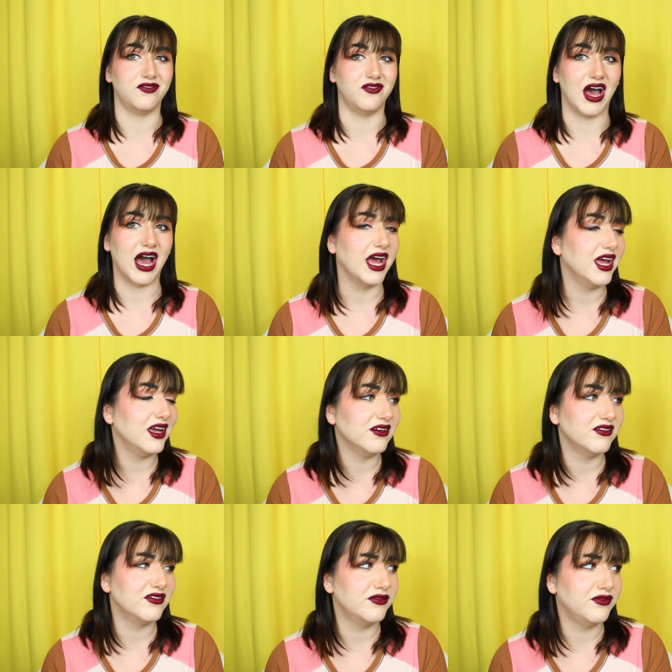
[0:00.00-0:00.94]

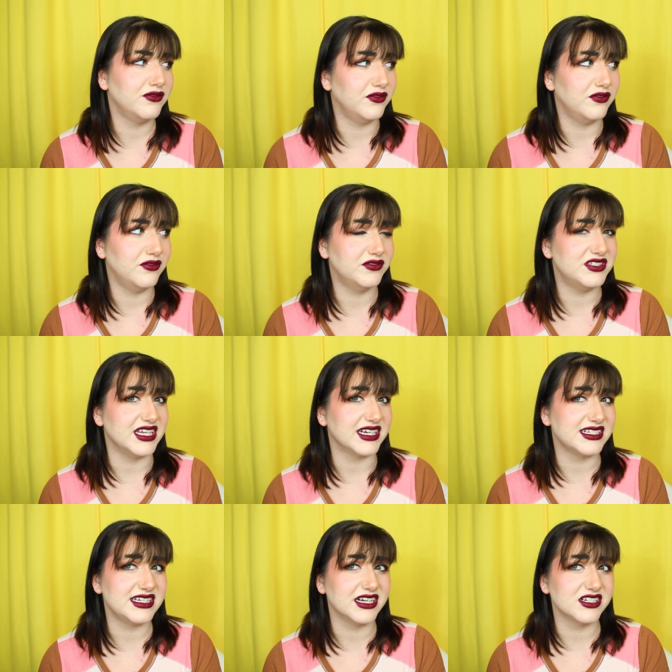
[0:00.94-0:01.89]
five,
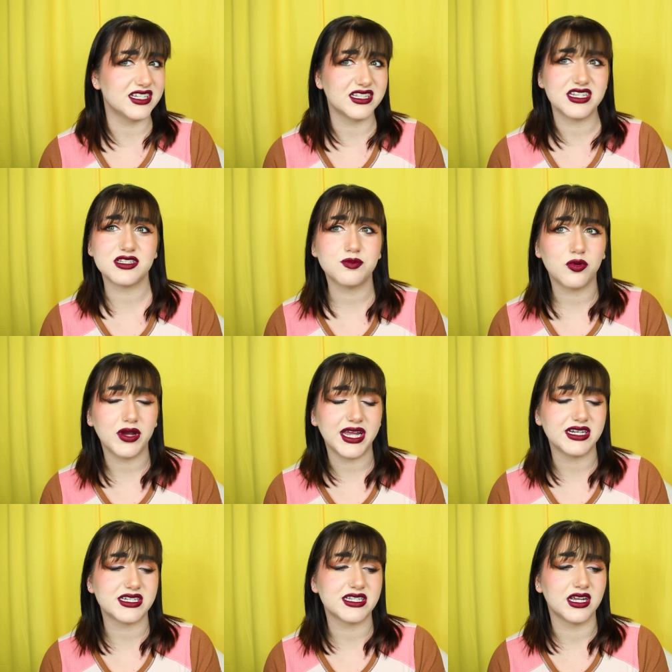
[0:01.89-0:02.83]
six years at this
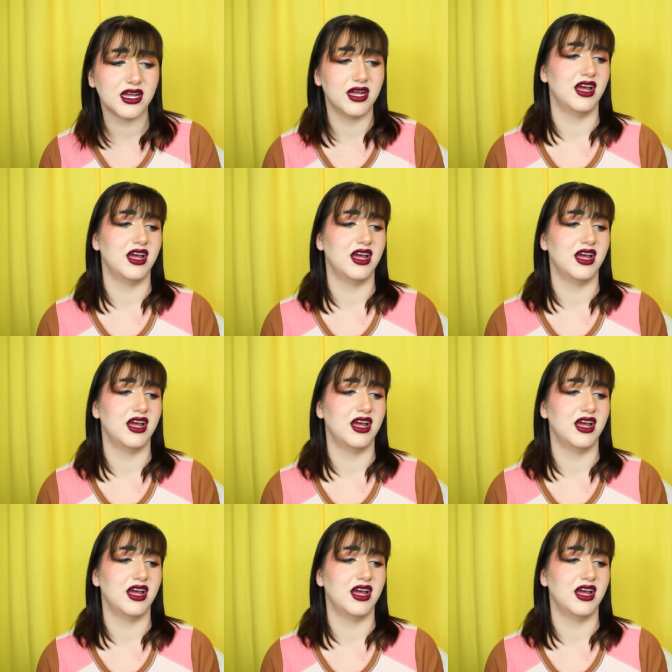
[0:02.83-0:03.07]
point.